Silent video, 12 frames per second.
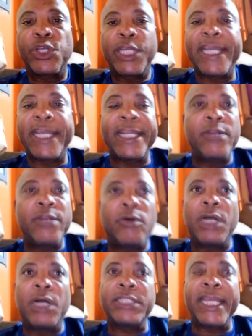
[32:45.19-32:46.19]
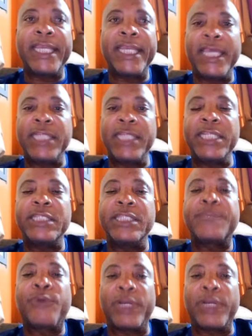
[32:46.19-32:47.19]
They didn't want to engage in
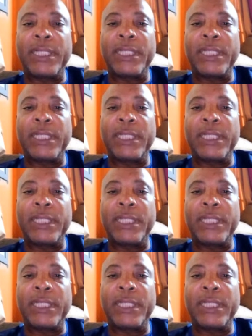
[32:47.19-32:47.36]
sport.